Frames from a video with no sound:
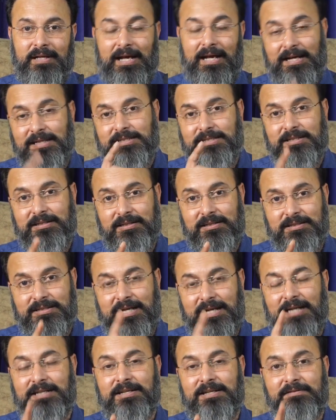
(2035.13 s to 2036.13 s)
As
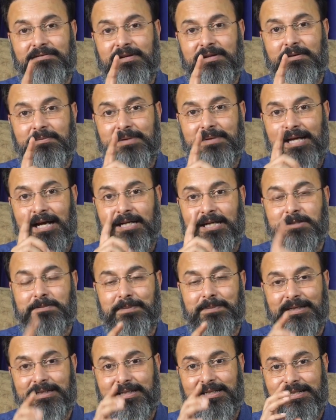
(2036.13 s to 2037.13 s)
Saturn will be
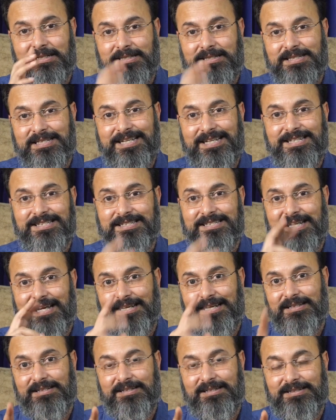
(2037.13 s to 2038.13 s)
aspecting 6th
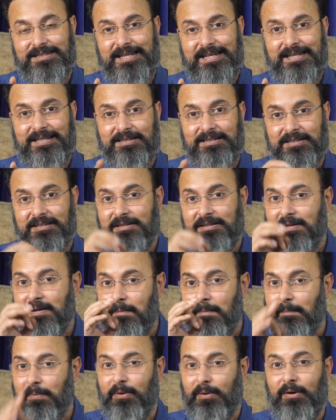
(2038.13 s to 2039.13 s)
and the 10th,
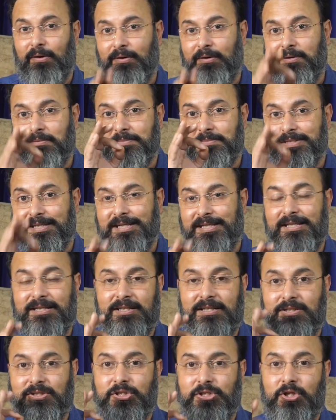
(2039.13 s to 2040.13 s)
problems
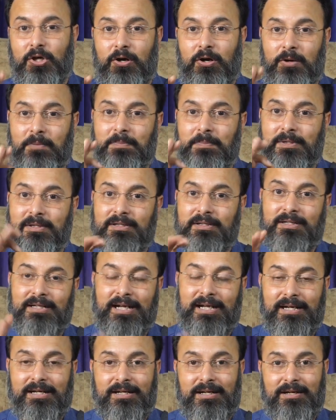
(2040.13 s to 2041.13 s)
in the job
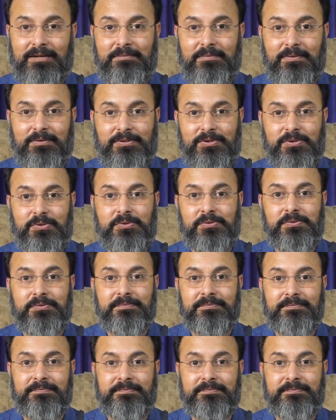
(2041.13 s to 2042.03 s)
can come too.